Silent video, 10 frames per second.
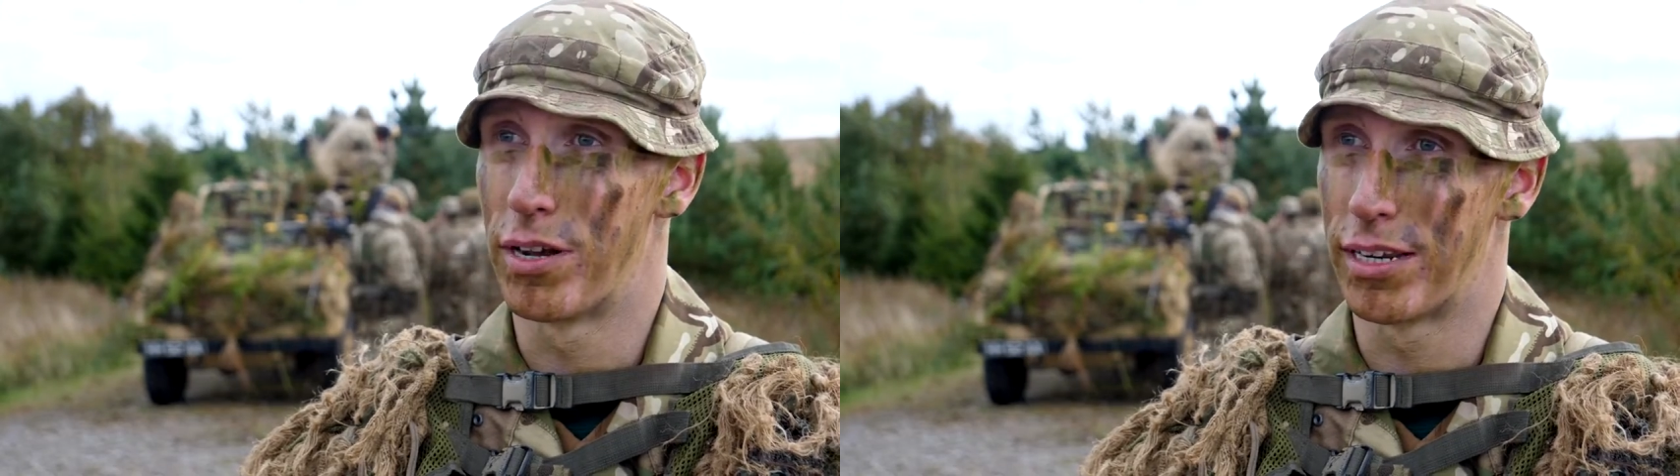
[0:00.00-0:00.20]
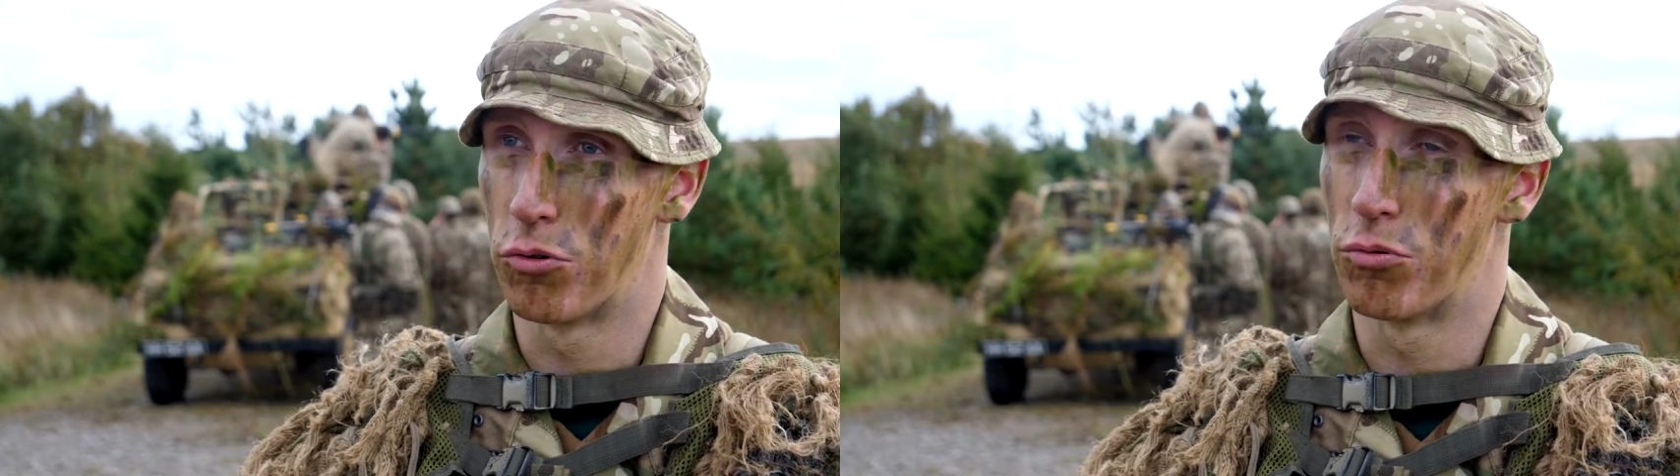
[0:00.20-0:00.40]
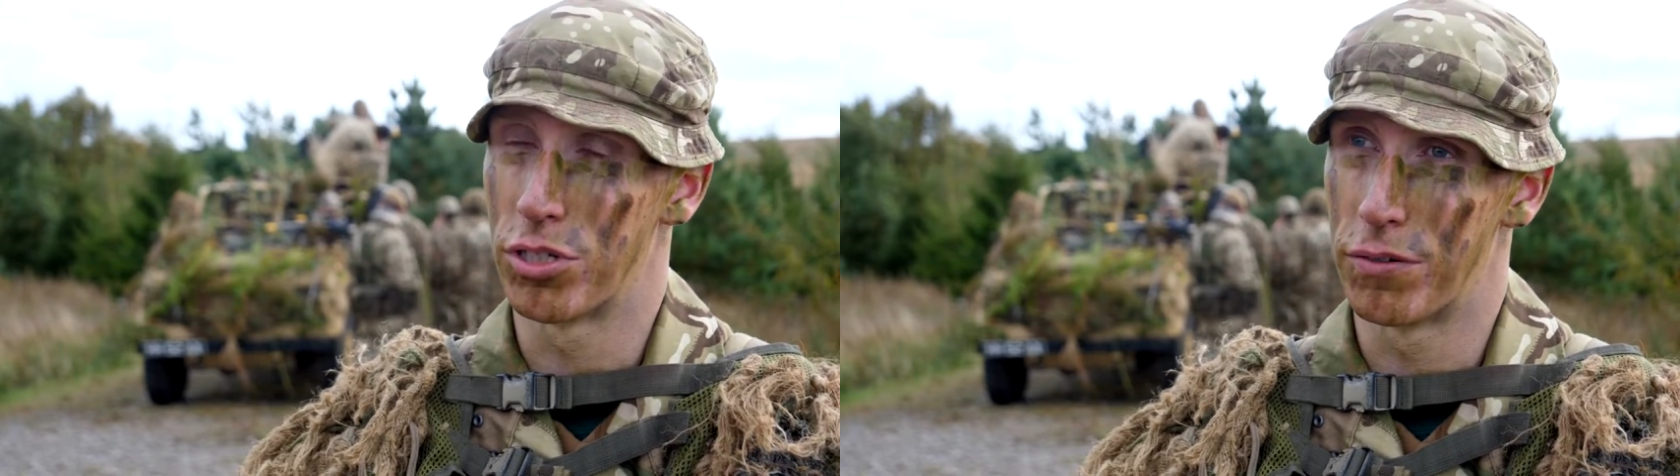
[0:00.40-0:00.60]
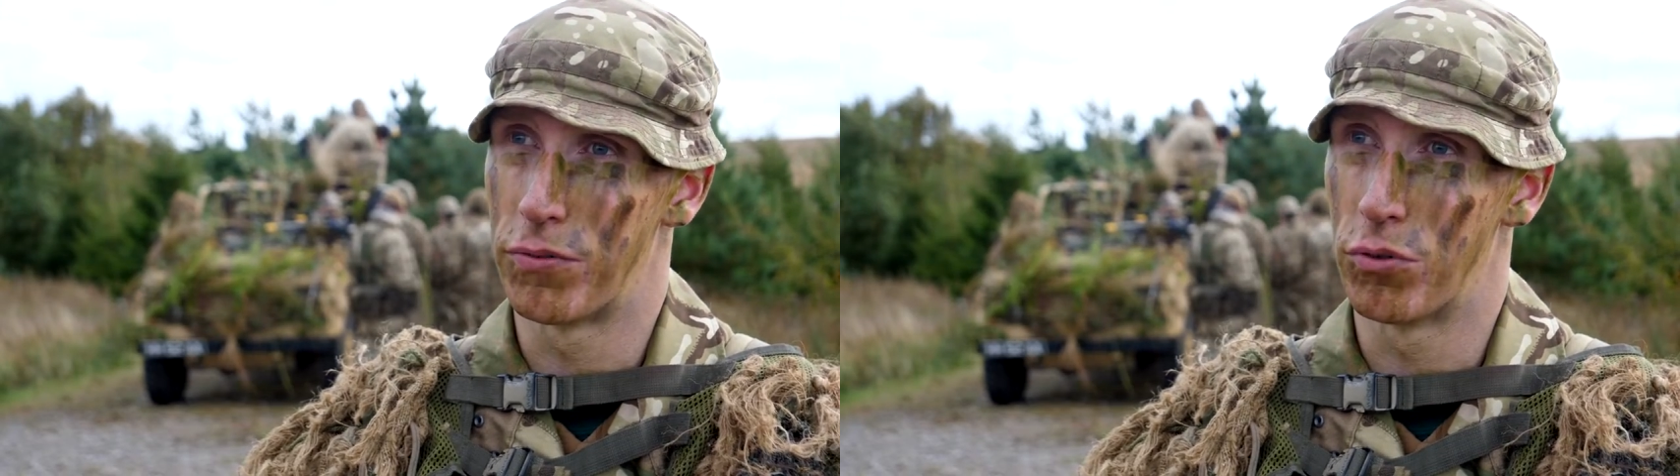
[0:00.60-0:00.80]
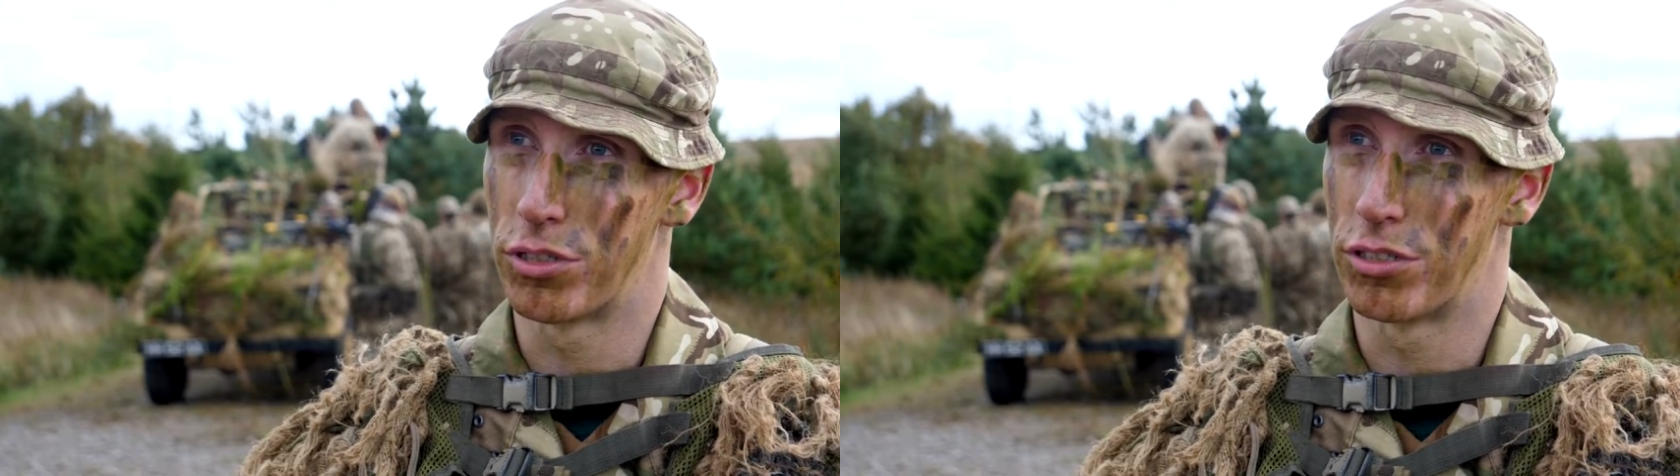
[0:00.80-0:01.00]
regular or reserve
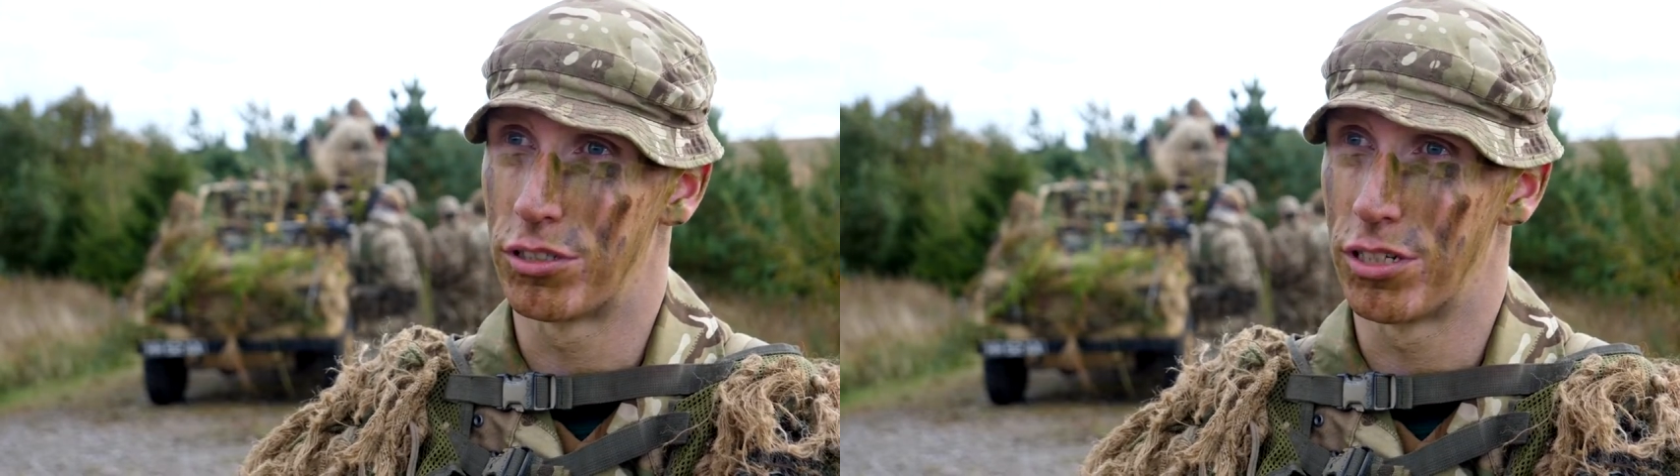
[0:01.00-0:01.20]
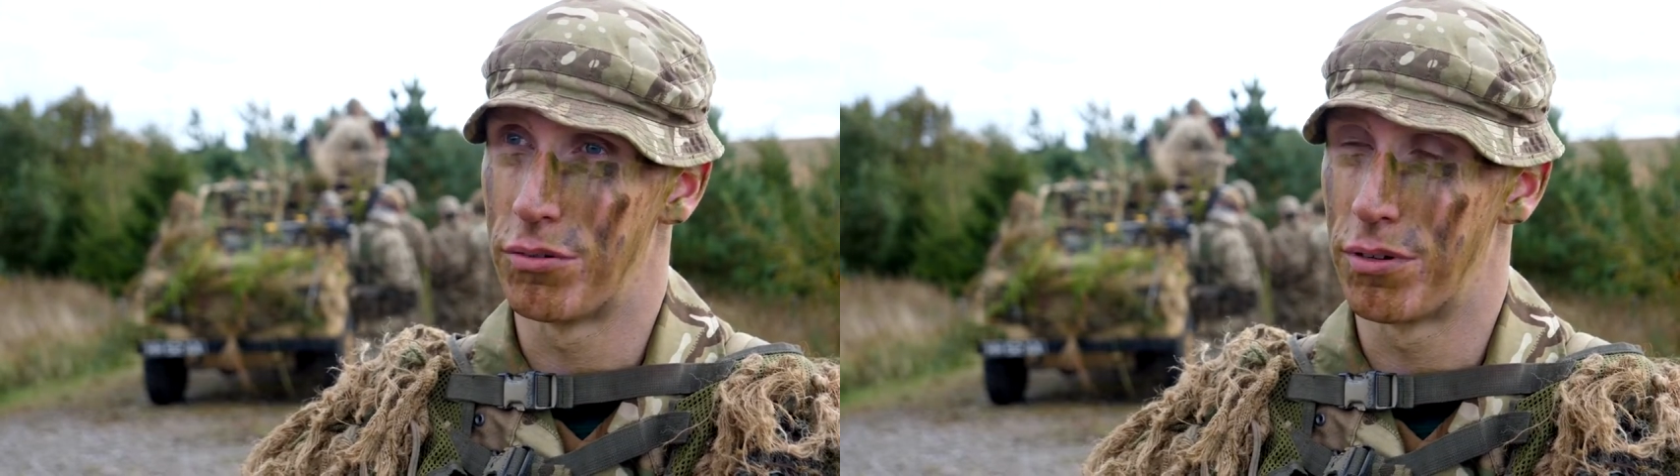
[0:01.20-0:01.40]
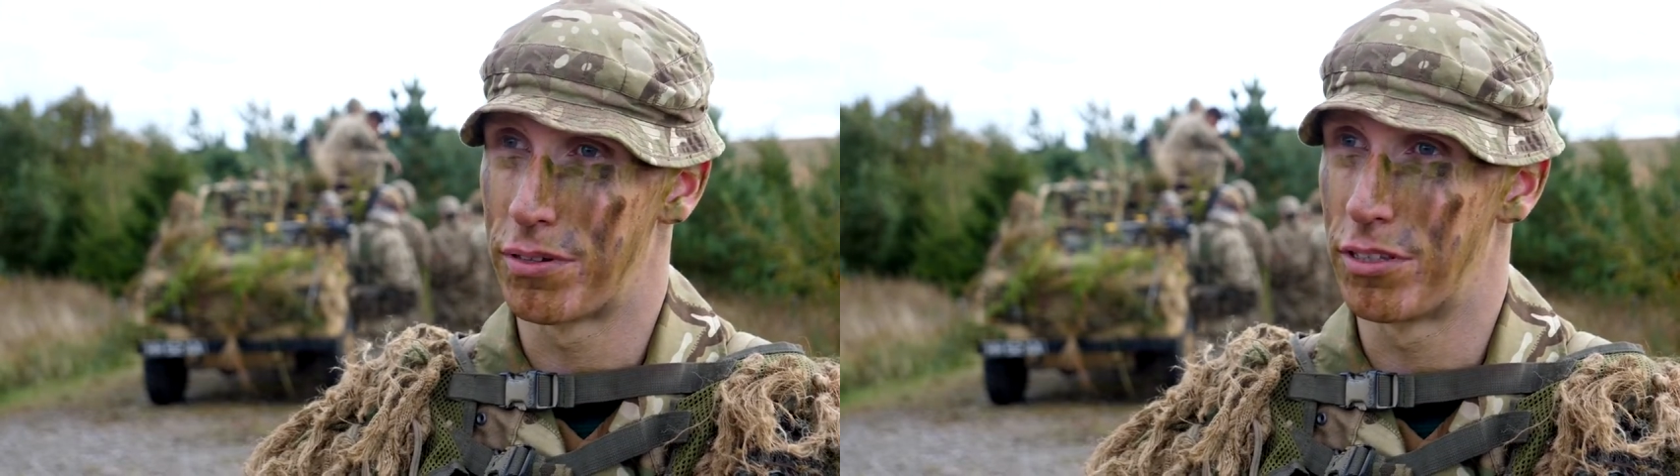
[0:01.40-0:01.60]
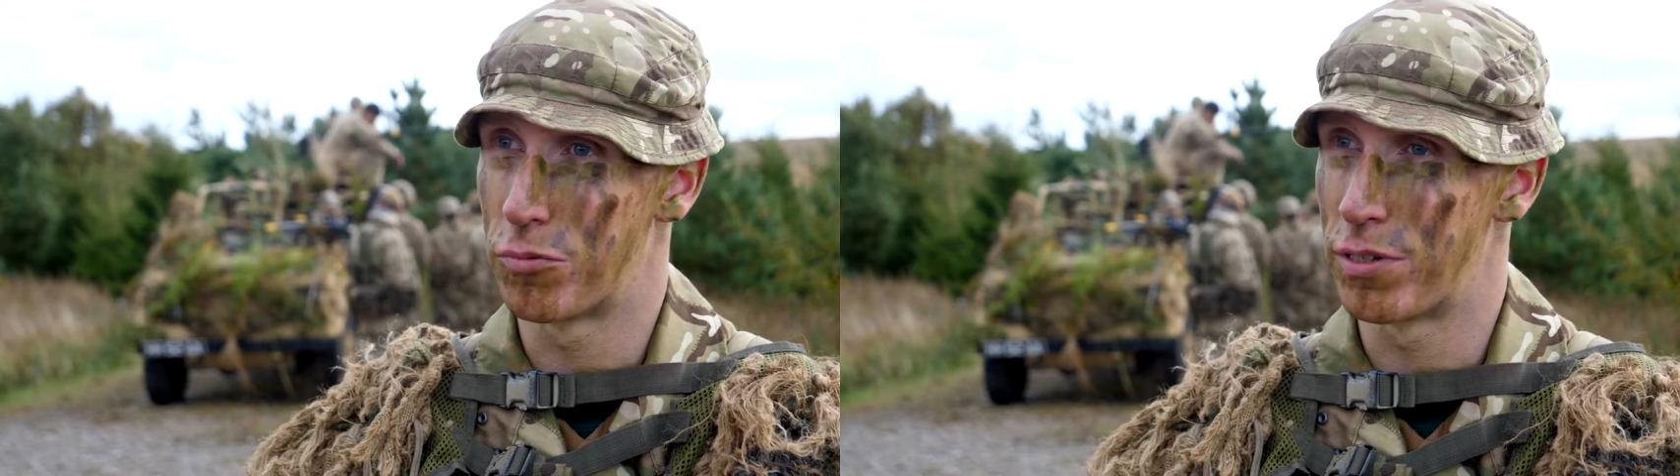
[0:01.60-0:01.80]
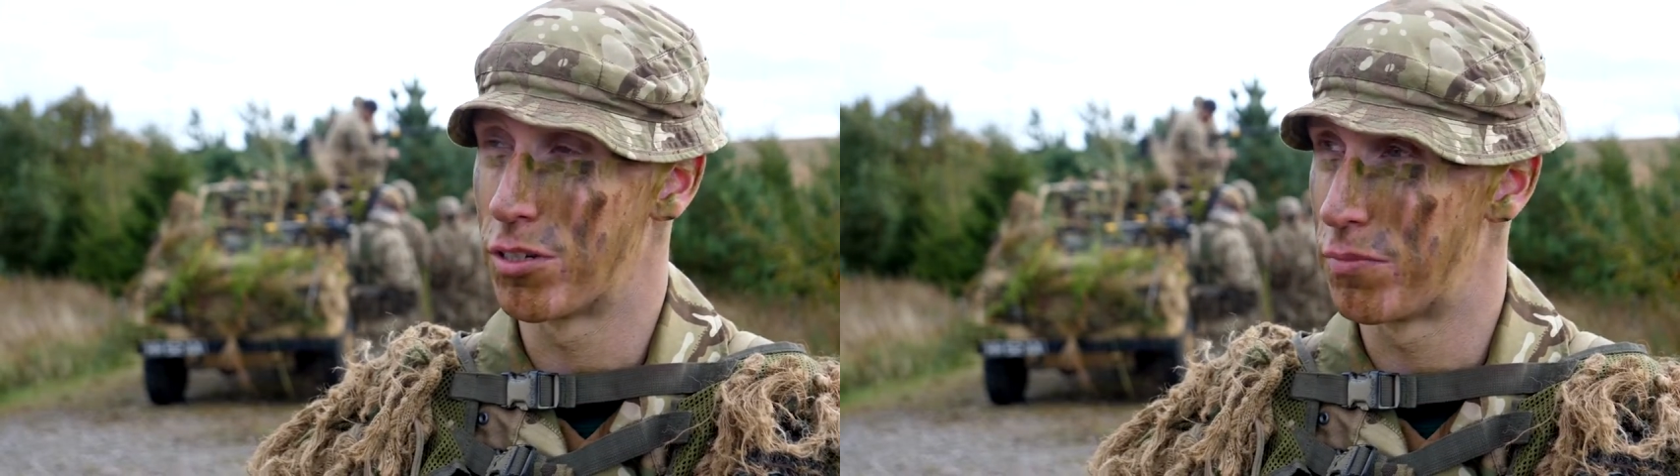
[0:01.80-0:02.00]
forces, so I think
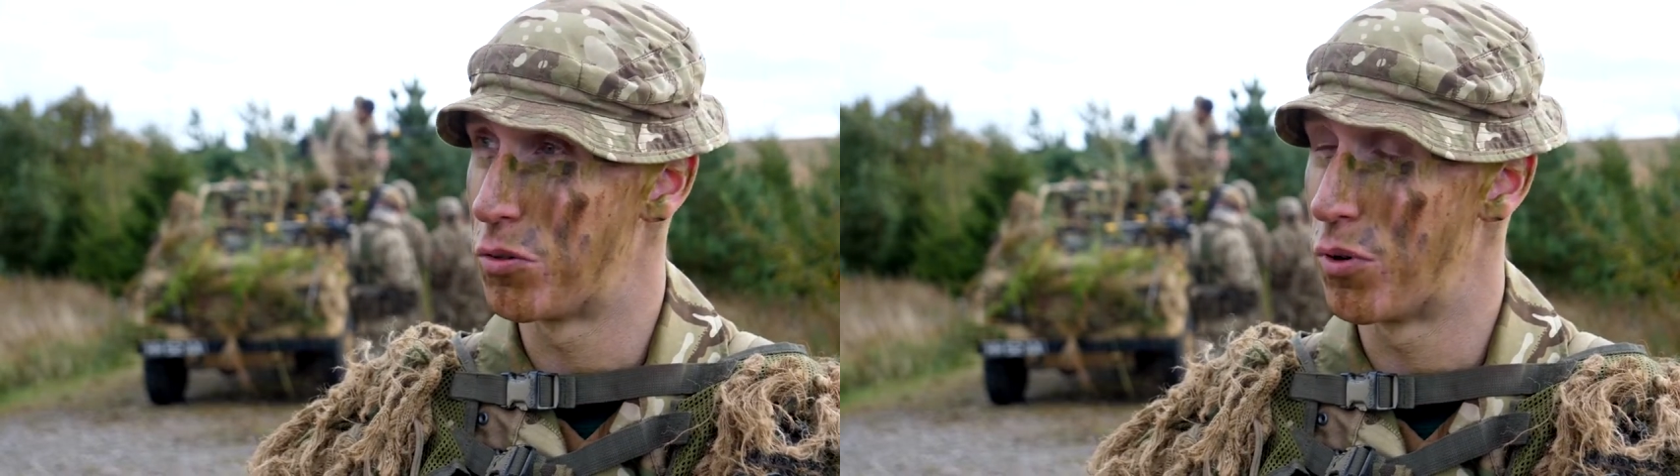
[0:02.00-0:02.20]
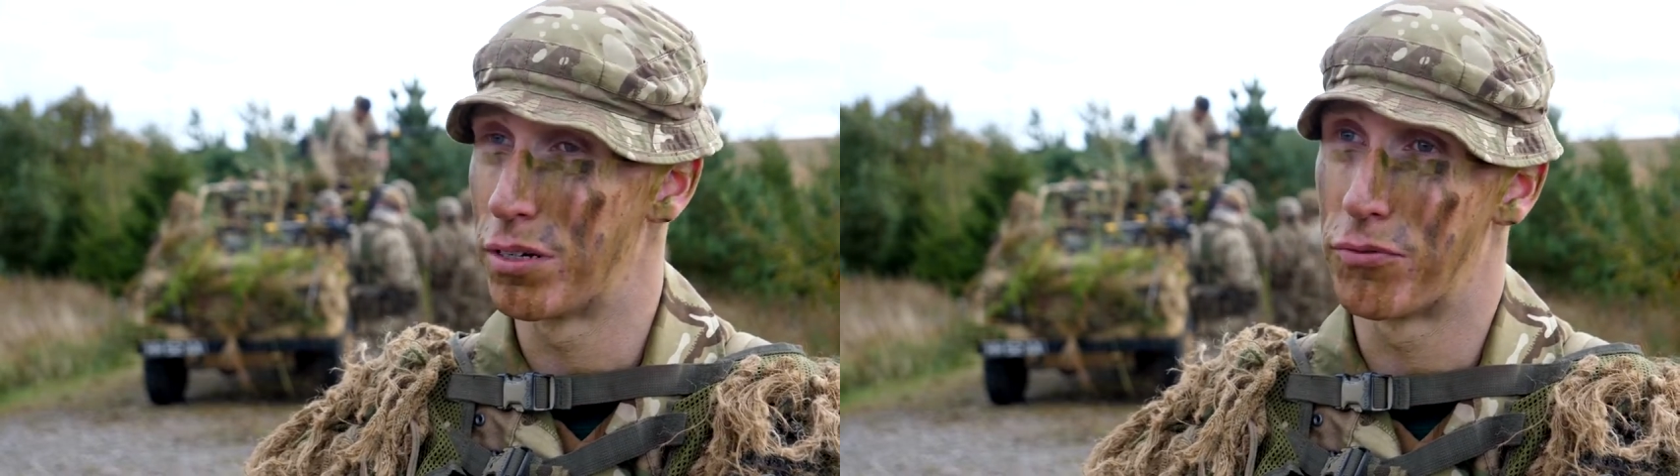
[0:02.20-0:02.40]
this will be something quite good